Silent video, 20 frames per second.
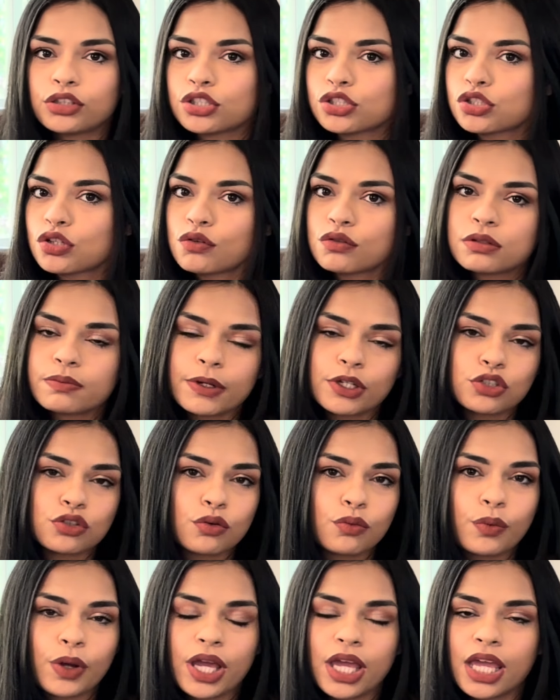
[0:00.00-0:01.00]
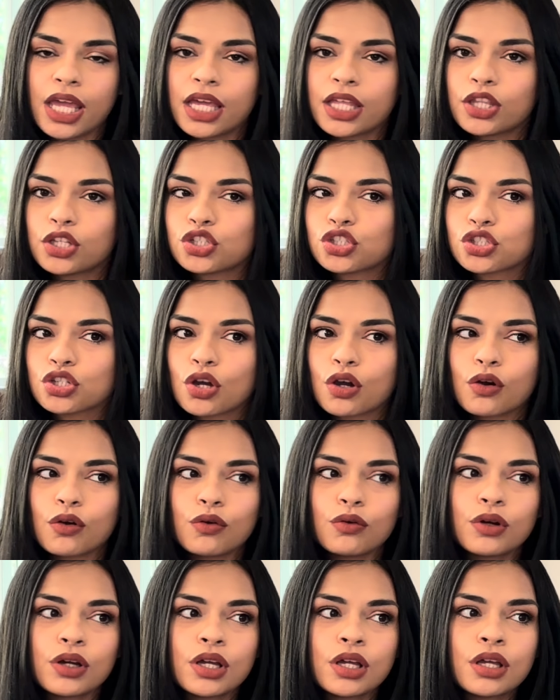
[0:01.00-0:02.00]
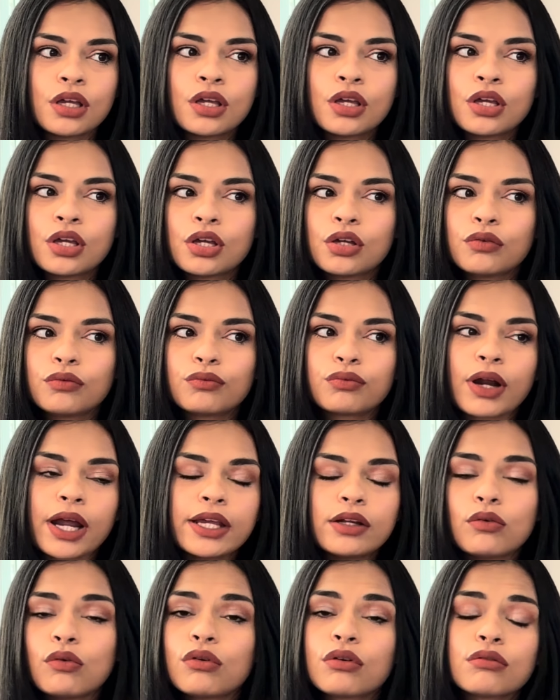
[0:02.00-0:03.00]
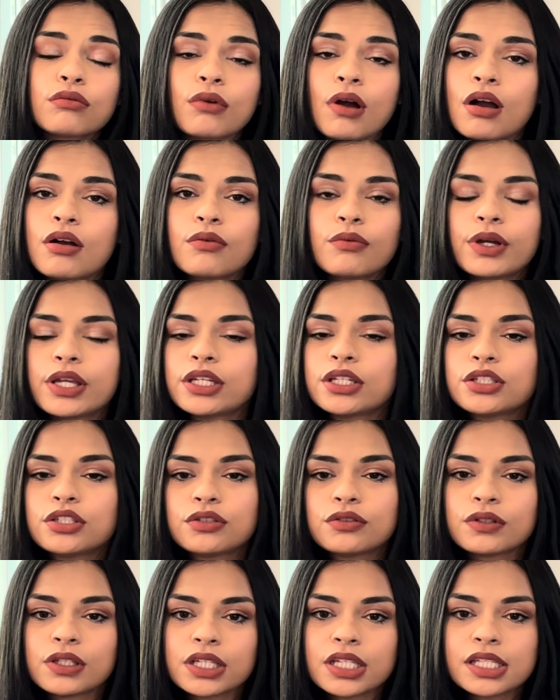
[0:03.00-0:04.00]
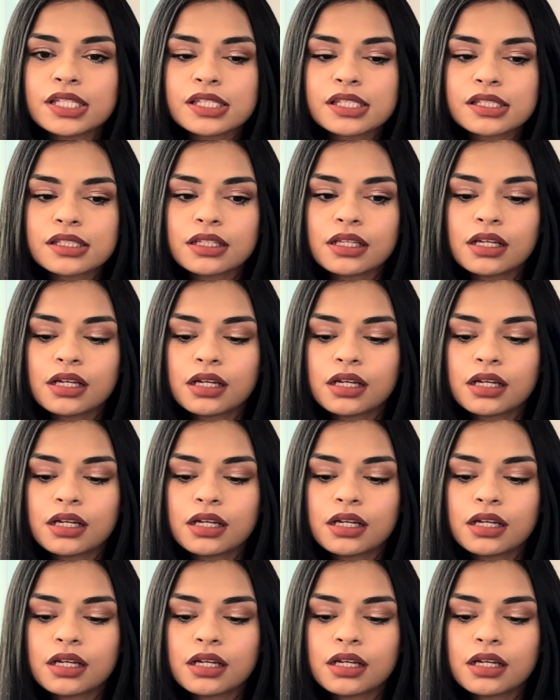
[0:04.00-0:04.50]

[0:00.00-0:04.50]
There's no special way. There's no right or wrong way to do this.